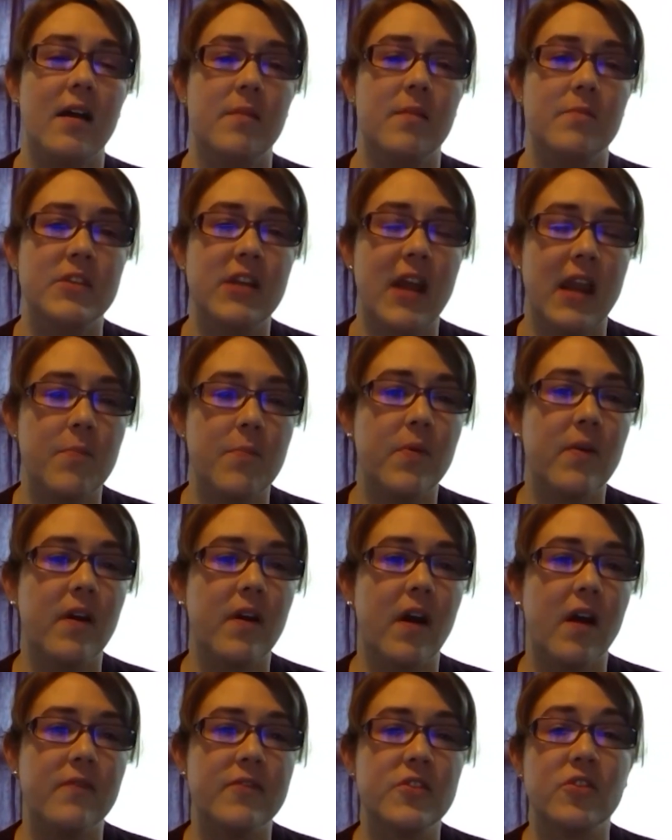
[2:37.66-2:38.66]
type
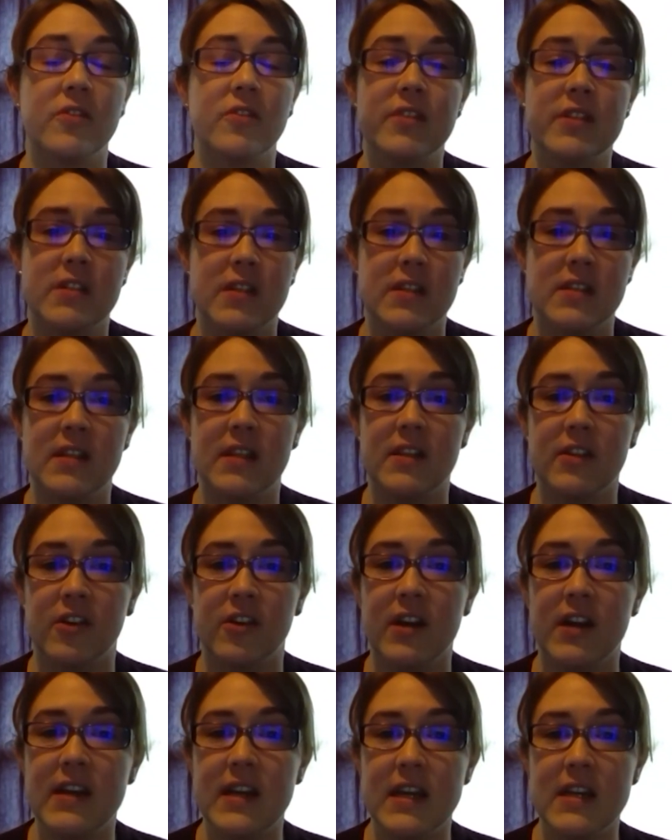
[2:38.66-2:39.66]
of services that
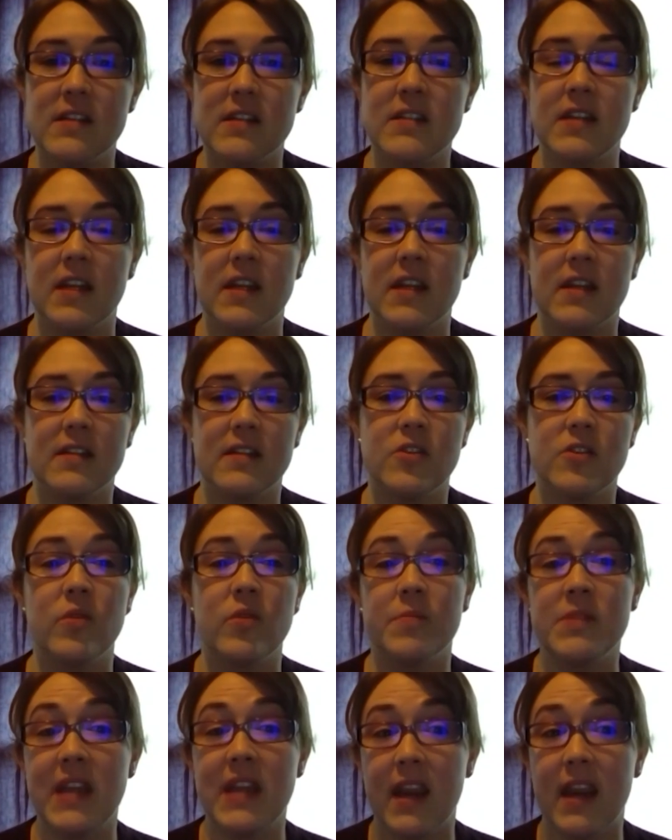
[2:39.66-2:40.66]
they're going to need
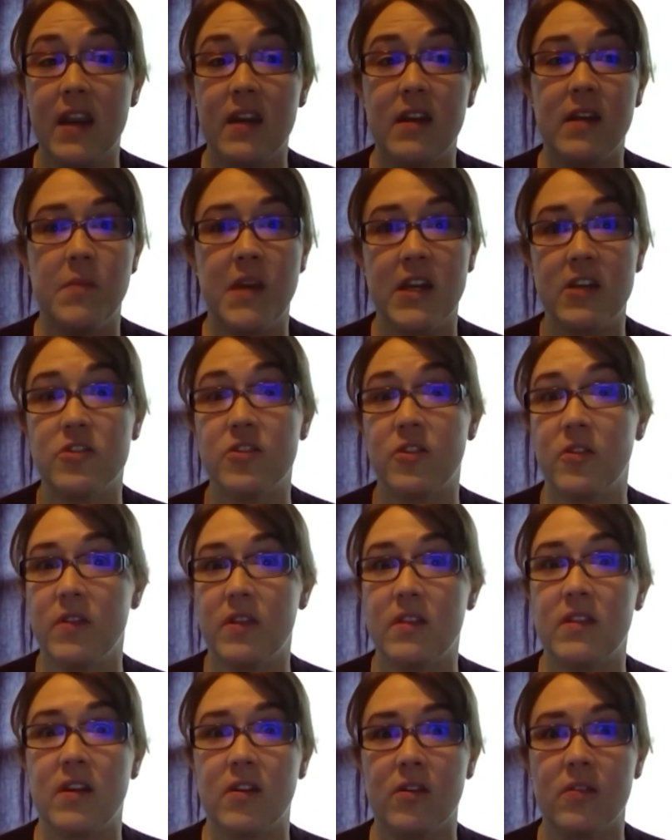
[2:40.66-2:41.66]
to obtain and make sure
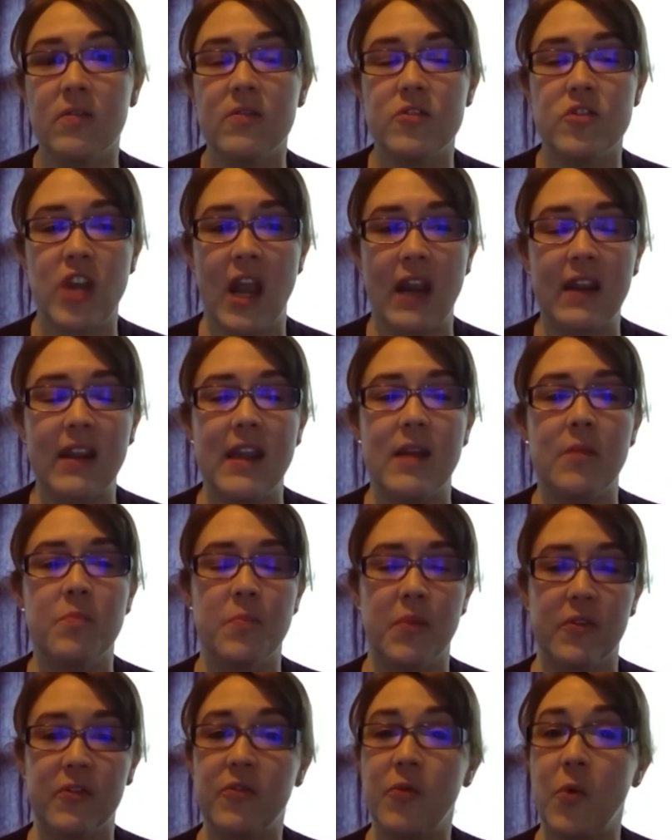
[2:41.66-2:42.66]
that they're
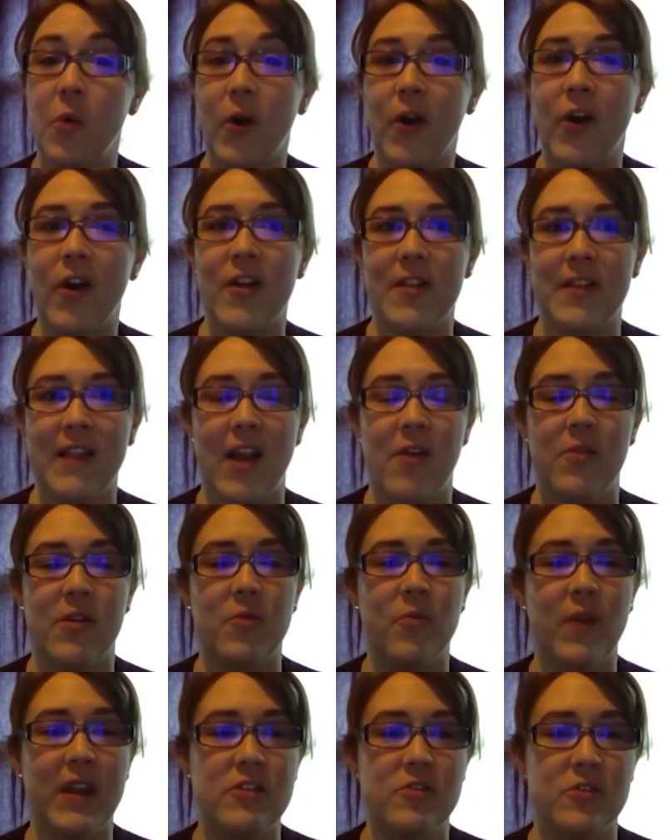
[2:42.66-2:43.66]
checking before
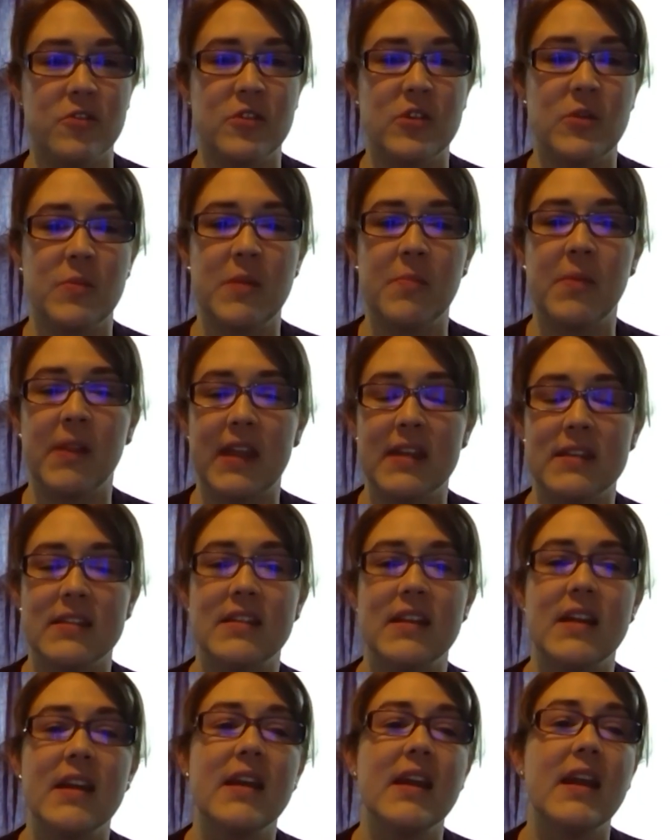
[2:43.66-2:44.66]
allowing wagers to be
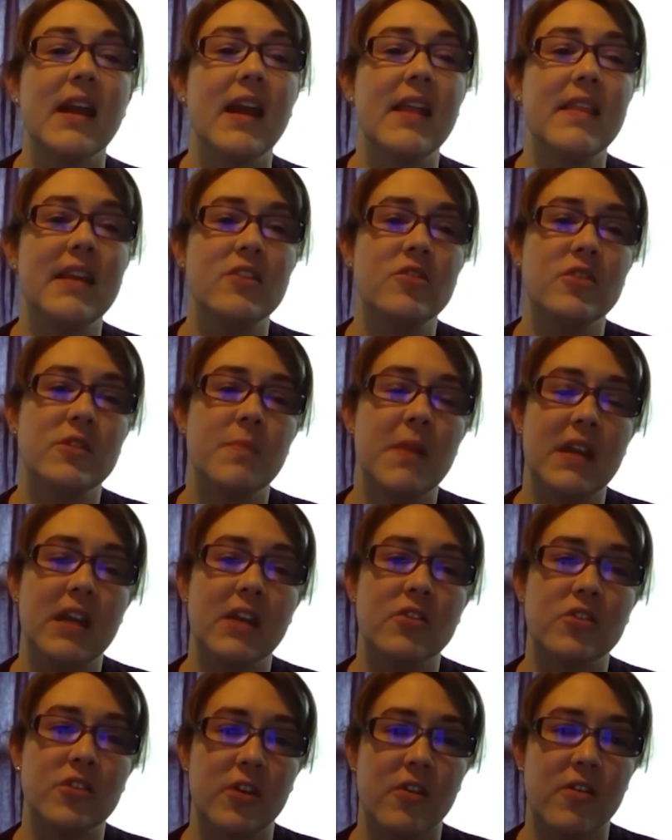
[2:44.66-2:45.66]
placed, and then just
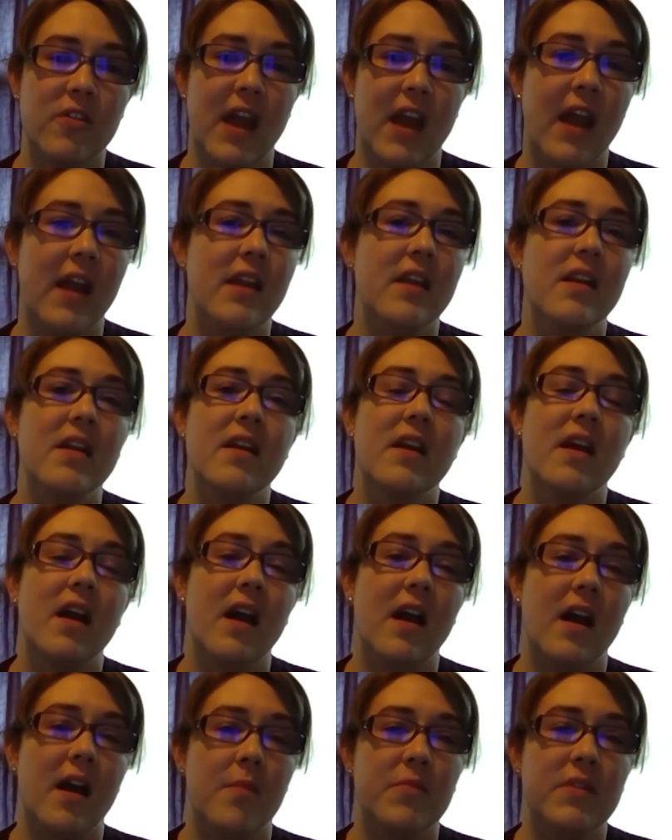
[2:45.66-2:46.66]
making sure that
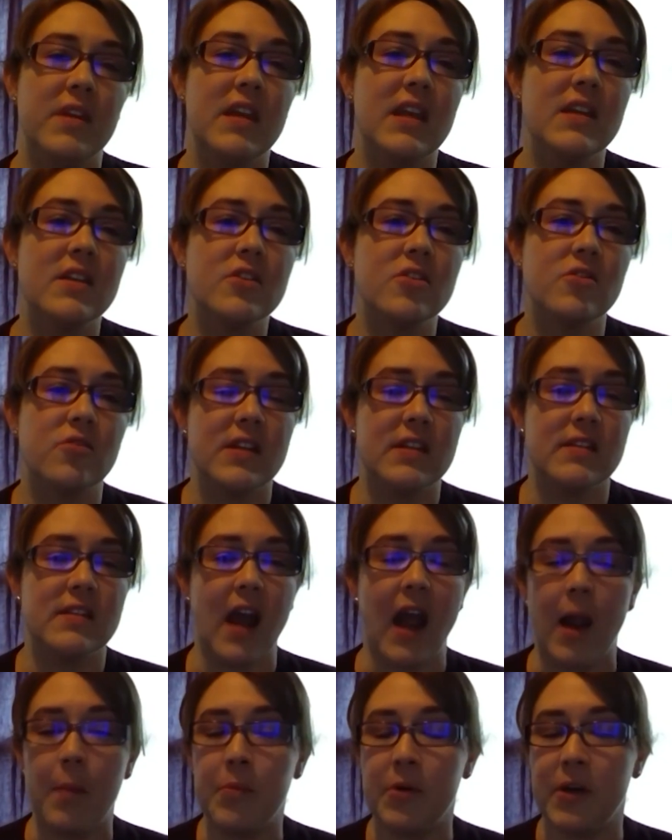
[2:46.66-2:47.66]
the industry
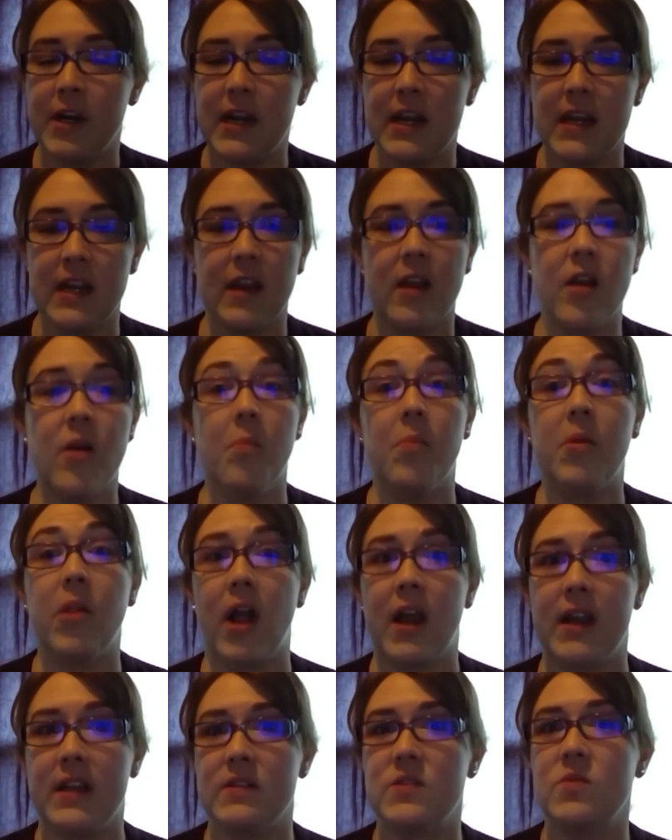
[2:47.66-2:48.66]
is operating in
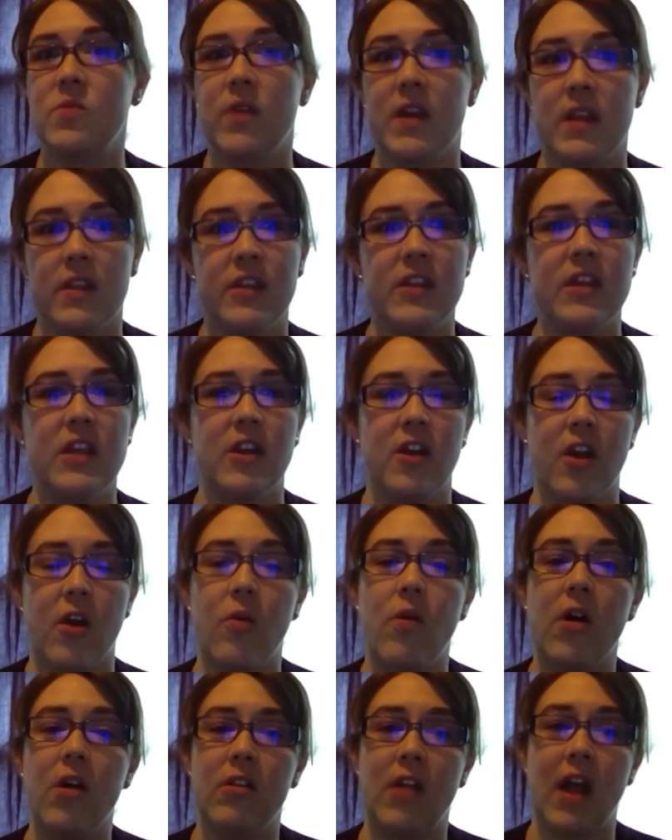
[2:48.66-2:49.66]
compliance with,
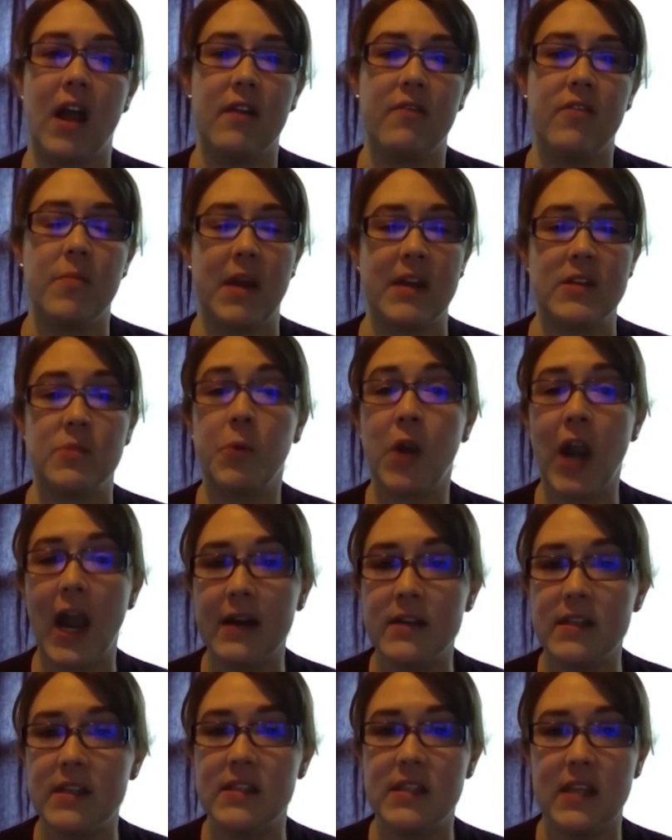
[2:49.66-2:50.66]
a lot of the best
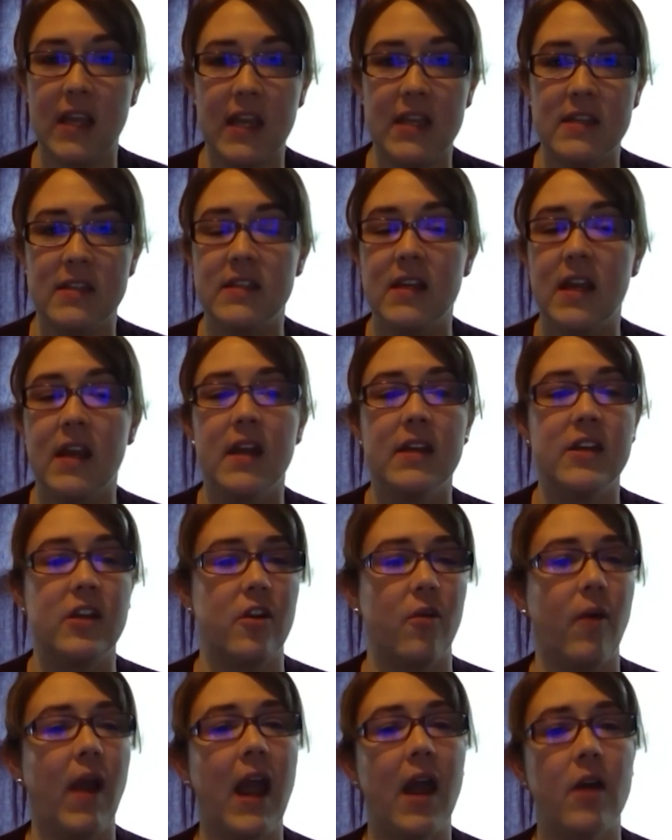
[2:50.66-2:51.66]
practices,
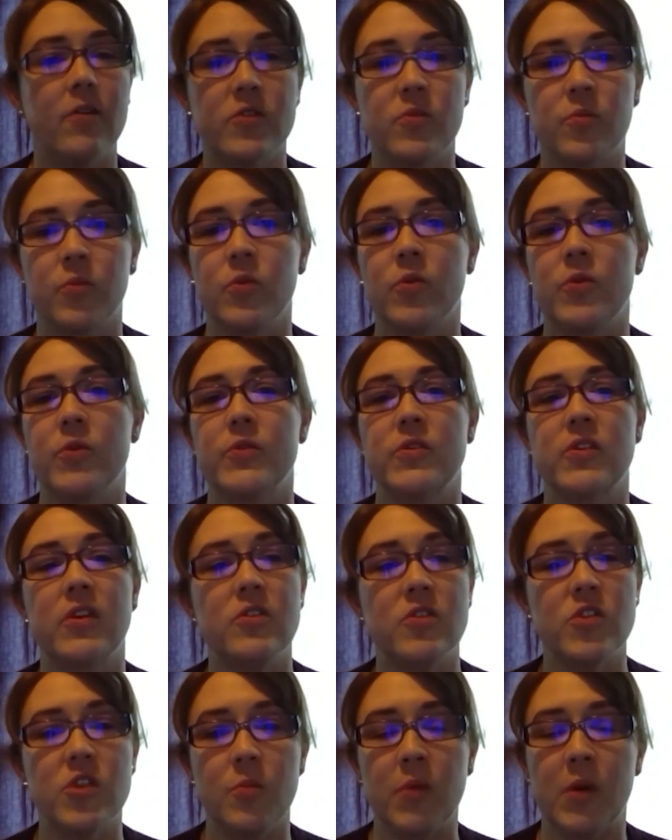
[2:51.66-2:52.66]
house rules,
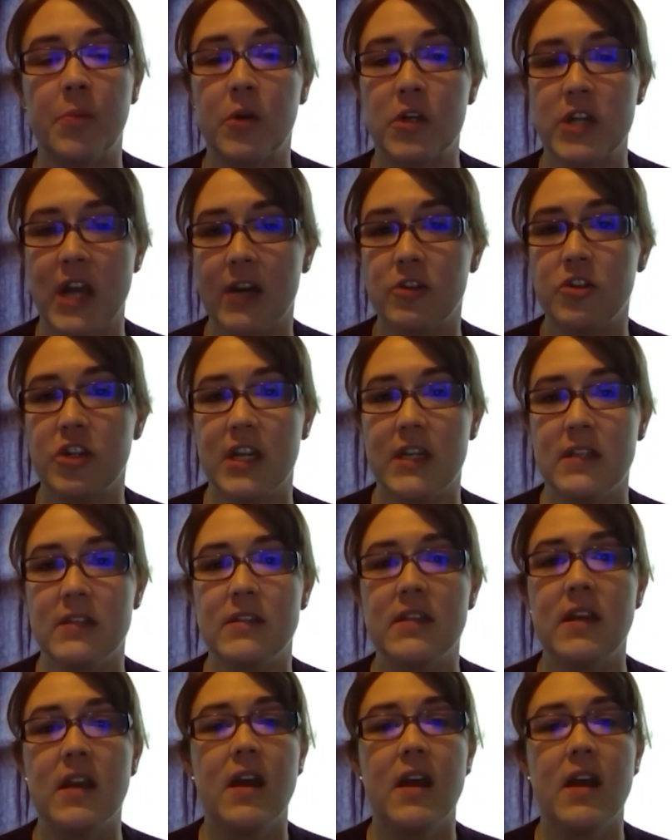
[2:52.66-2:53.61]
consumer protections.